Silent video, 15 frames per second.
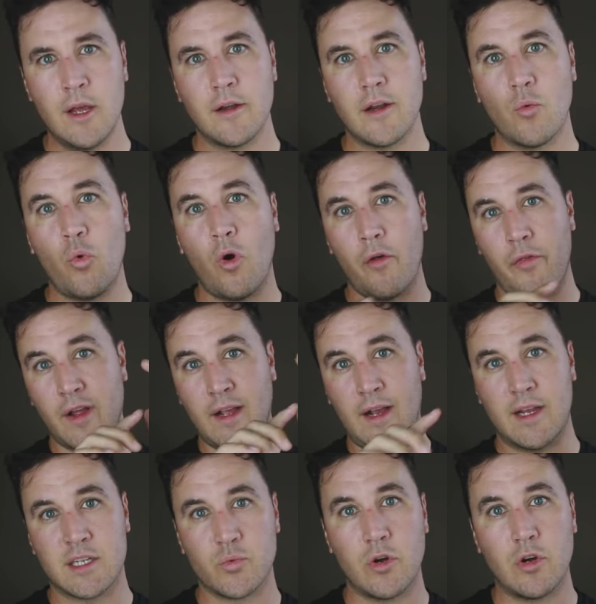Now what the
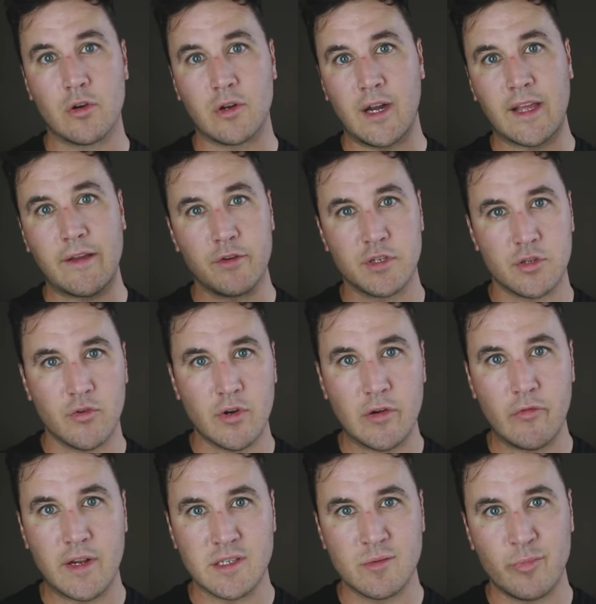cast will look like if it's 3
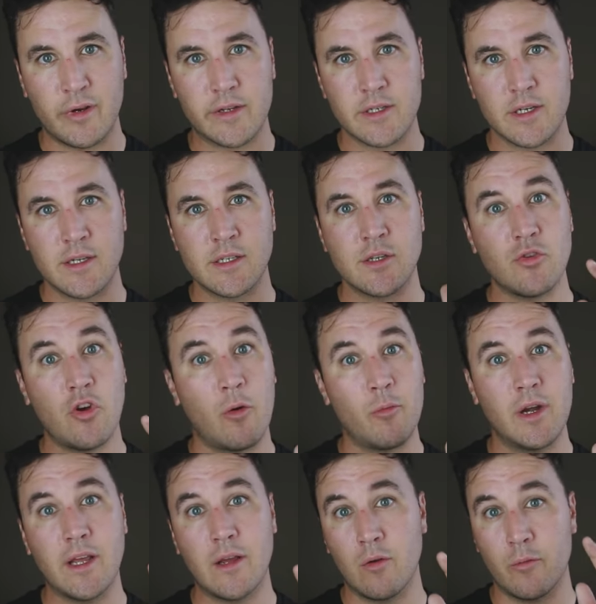resin buzzers,
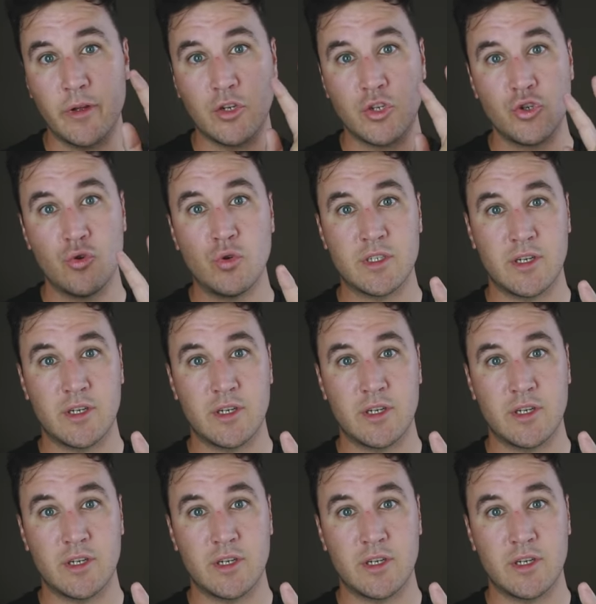normally it will be 2